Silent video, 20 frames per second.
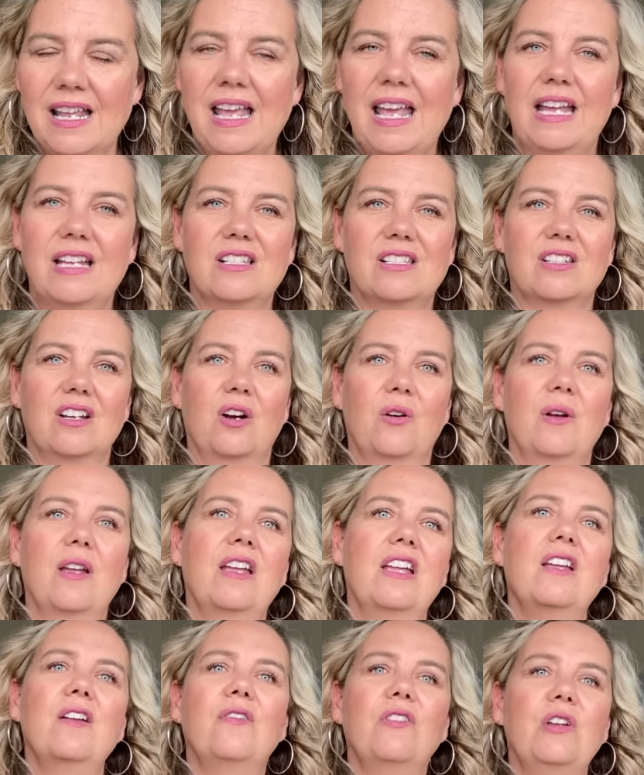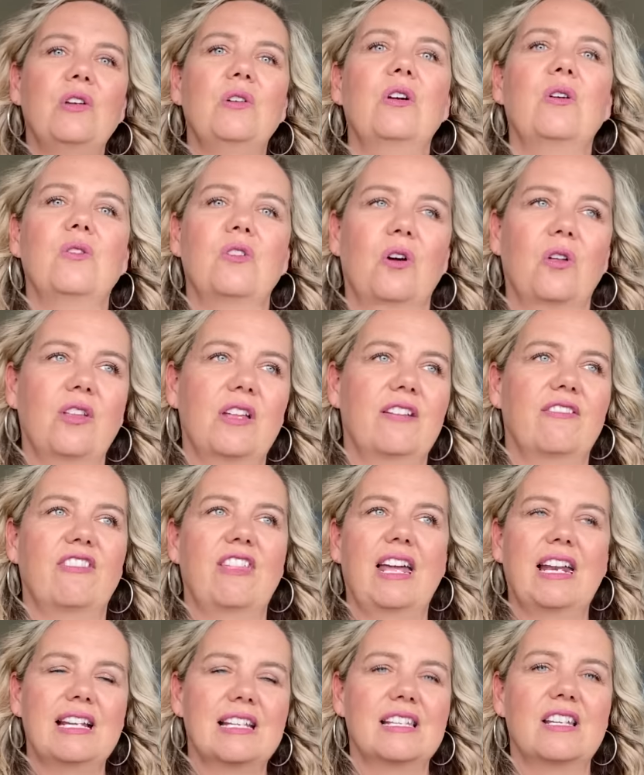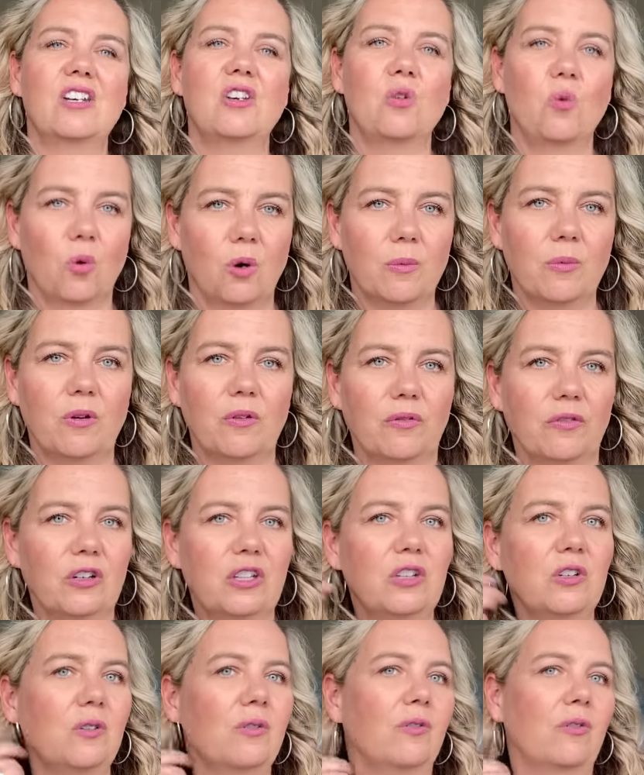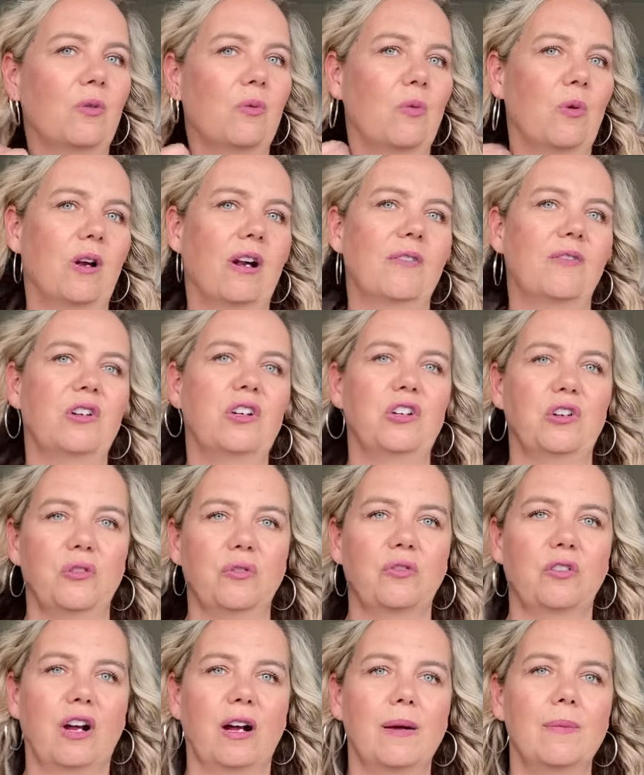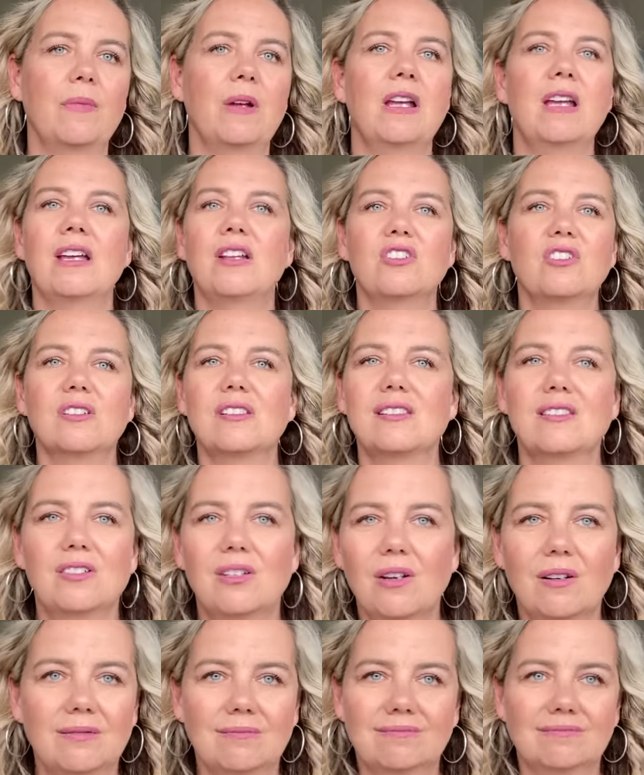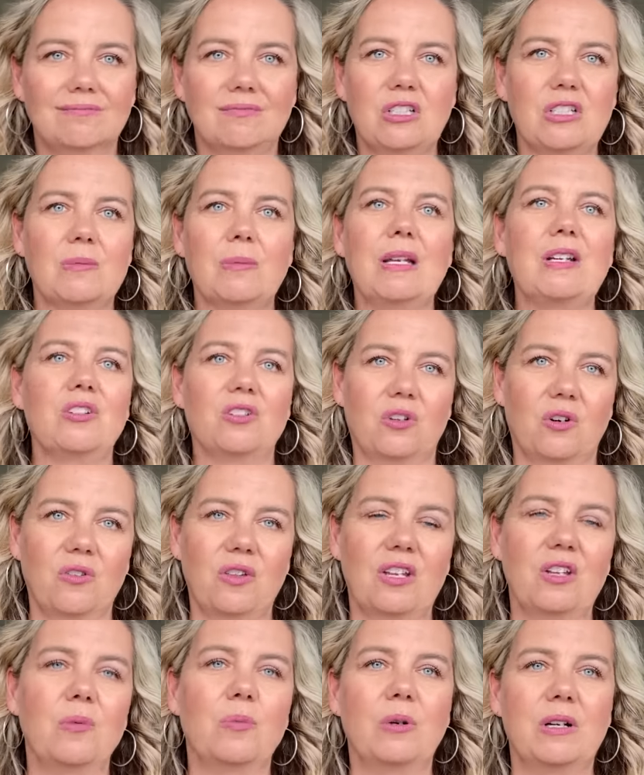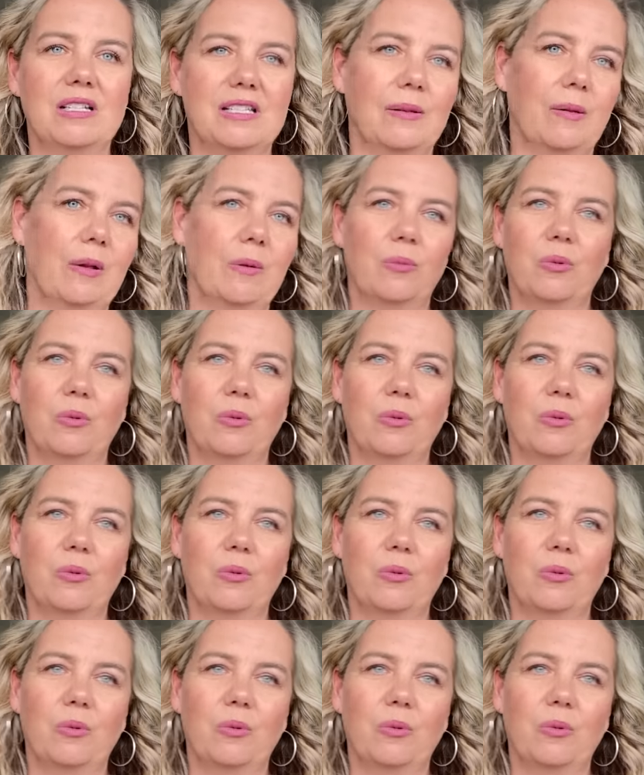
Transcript: And so if you don't know that, if that isn't normal for you from wherever you're from, just make sure that you bring something.